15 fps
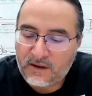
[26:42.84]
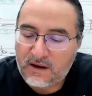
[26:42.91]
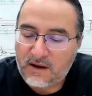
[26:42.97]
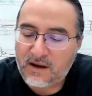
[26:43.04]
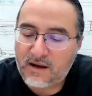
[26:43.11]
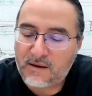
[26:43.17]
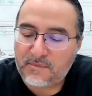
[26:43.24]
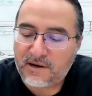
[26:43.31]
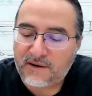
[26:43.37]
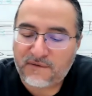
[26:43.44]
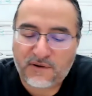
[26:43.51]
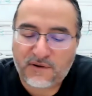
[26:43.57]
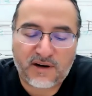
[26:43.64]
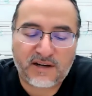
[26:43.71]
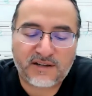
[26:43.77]
But if
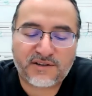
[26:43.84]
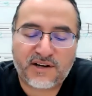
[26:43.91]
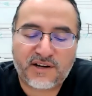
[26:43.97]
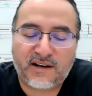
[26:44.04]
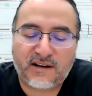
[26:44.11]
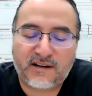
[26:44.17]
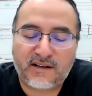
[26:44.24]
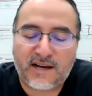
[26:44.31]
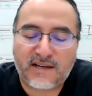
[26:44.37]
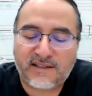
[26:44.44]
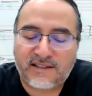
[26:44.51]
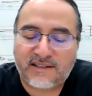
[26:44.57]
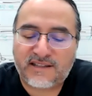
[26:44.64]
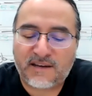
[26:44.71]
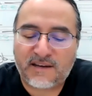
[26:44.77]
your eyes are getting
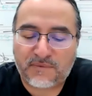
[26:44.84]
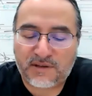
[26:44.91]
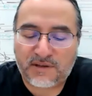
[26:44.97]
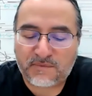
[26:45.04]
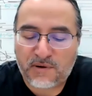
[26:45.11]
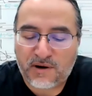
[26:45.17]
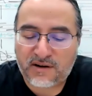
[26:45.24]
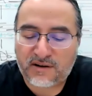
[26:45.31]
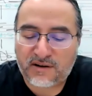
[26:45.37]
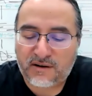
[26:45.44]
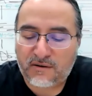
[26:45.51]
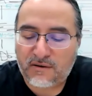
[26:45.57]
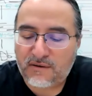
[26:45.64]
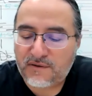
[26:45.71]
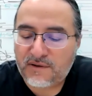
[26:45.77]
glassy, skip this part and
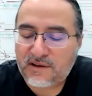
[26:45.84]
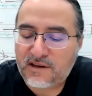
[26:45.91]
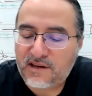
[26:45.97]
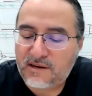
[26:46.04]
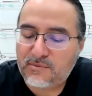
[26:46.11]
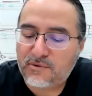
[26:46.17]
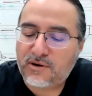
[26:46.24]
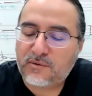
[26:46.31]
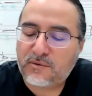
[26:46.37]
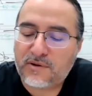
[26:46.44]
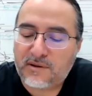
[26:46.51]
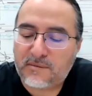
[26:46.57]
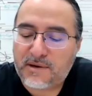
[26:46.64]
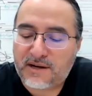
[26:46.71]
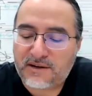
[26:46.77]
go over to the keyboard where
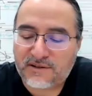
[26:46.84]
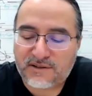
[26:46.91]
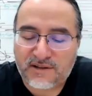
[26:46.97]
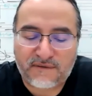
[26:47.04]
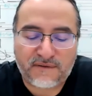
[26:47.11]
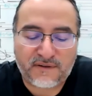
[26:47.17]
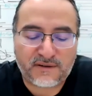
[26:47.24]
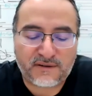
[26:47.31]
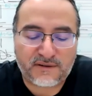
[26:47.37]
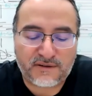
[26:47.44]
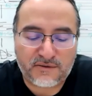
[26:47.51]
the better stuff is.